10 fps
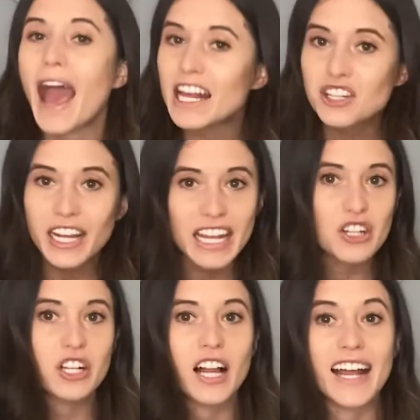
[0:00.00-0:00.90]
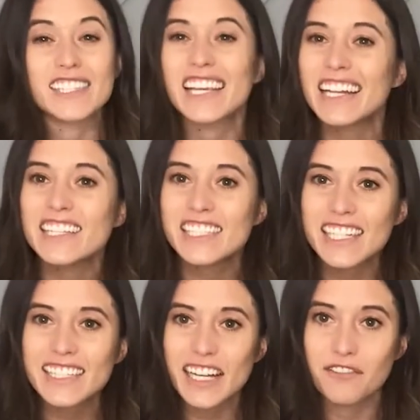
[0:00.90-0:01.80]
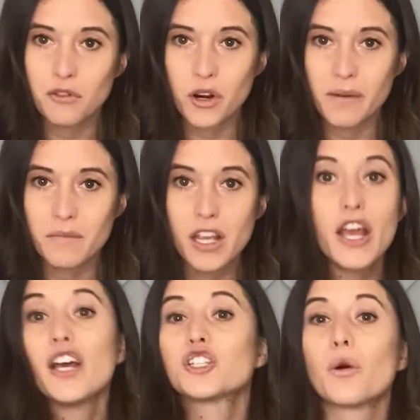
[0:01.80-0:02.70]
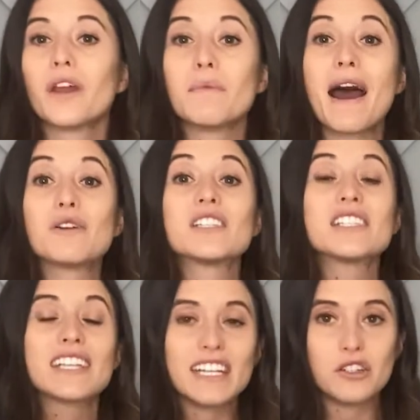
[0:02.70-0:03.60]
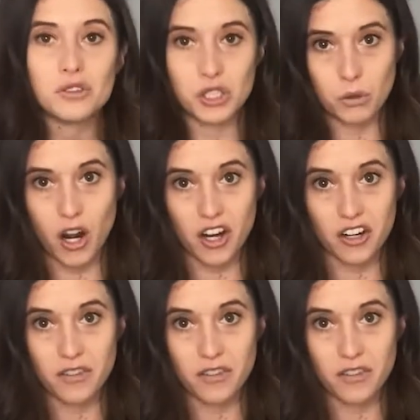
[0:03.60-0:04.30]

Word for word: educate your clients in detail form, showing them how skilled you are.